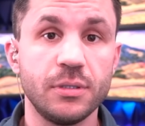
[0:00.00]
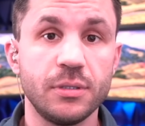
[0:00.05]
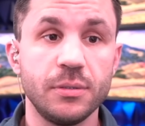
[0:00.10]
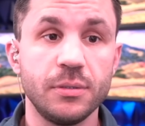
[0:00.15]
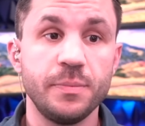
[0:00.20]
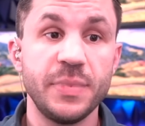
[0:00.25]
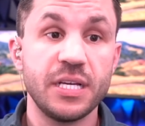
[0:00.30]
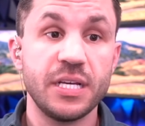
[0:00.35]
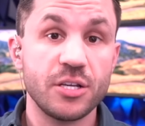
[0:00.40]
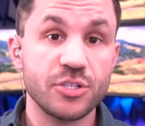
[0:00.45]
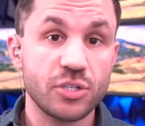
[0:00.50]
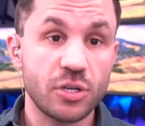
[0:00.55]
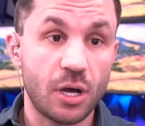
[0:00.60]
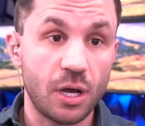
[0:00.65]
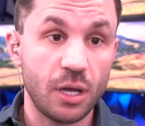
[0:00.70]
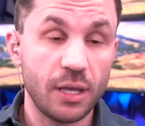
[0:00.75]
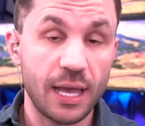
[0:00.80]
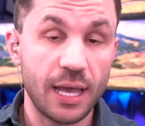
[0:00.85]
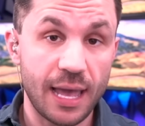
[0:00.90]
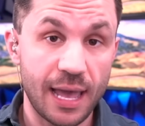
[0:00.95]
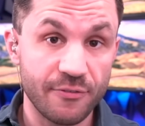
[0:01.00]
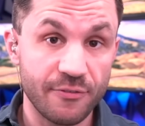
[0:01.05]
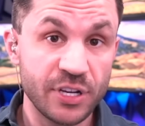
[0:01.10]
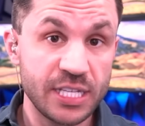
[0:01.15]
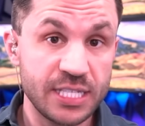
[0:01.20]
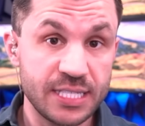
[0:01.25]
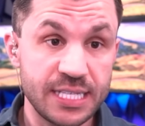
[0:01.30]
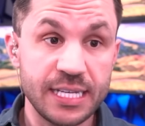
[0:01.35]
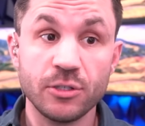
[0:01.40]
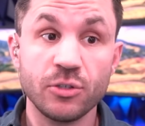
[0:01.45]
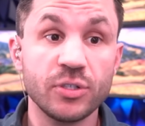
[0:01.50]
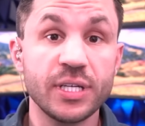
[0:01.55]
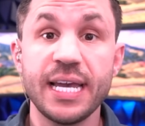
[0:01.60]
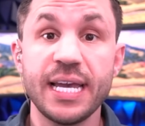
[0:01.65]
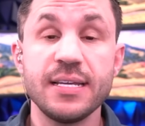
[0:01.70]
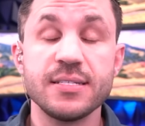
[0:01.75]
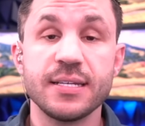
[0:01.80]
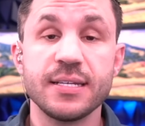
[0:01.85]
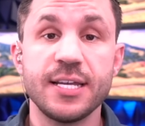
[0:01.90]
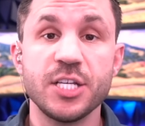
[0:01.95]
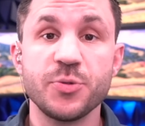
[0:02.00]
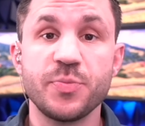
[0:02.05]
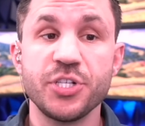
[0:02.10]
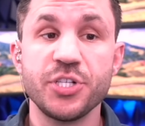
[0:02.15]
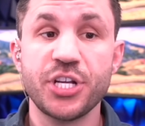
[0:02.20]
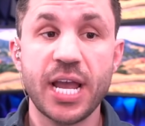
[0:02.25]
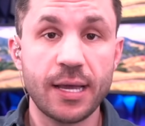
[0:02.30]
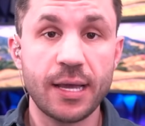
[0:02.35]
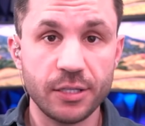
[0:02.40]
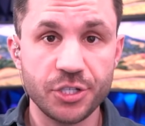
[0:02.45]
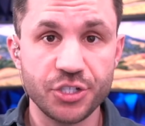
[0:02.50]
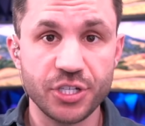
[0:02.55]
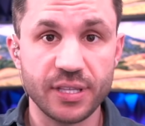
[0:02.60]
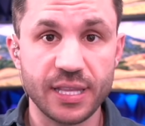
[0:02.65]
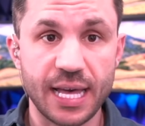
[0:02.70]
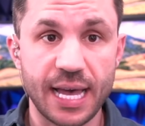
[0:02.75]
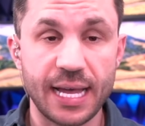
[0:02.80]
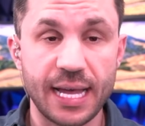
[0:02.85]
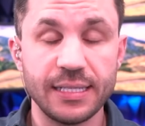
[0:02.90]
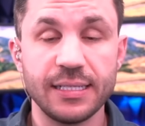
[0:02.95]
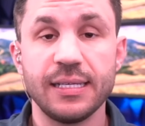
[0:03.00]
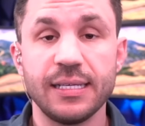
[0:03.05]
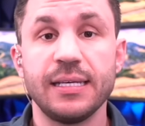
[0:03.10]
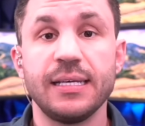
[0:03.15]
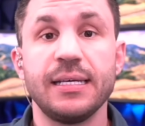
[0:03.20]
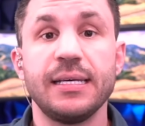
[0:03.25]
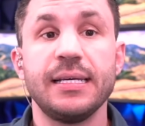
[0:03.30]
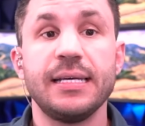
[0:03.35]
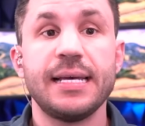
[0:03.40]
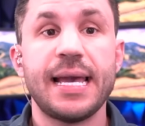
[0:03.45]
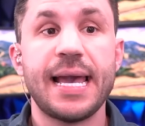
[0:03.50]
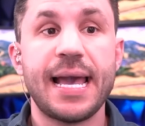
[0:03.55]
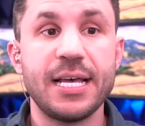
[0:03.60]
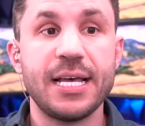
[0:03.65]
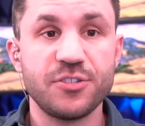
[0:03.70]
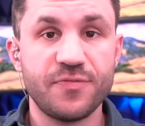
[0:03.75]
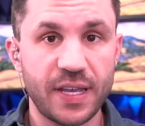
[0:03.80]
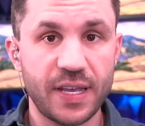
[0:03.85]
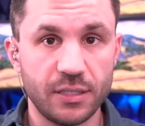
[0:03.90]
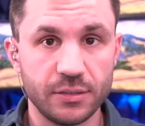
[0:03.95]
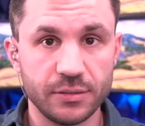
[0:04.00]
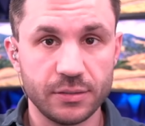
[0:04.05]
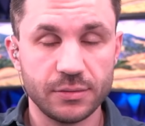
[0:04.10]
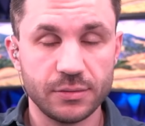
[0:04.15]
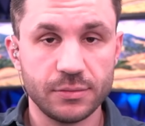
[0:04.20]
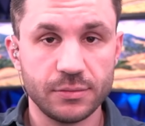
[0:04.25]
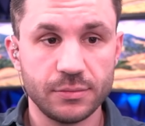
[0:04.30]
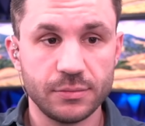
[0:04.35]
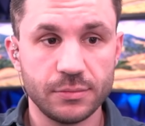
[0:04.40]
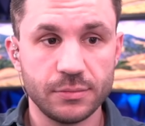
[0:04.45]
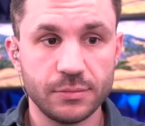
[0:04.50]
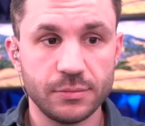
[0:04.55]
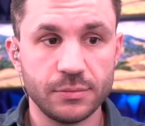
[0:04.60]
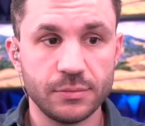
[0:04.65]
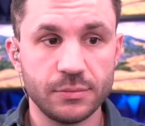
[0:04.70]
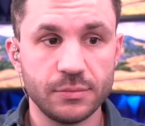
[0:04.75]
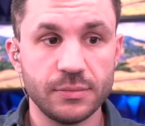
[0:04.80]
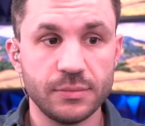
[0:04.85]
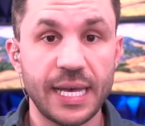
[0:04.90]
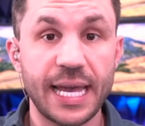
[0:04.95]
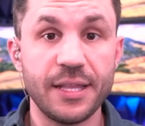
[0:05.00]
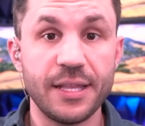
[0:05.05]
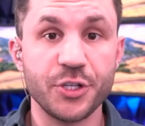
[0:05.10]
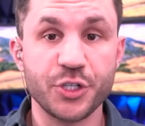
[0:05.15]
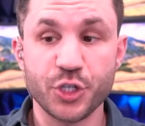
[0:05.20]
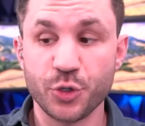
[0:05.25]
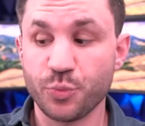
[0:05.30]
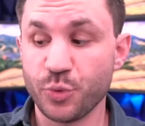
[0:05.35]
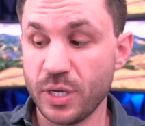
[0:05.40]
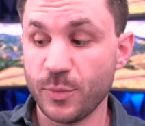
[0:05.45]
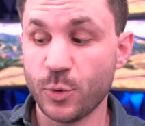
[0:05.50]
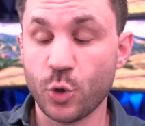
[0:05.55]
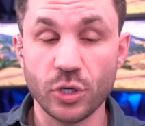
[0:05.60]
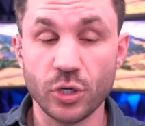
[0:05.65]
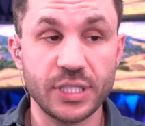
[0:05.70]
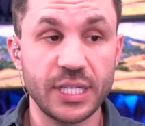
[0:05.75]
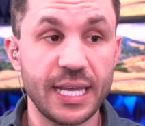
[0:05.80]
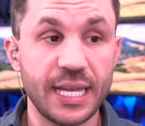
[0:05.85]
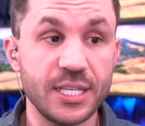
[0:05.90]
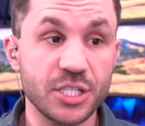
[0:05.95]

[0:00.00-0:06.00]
because every single case that has been challenging that has failed. And the Supreme Court today is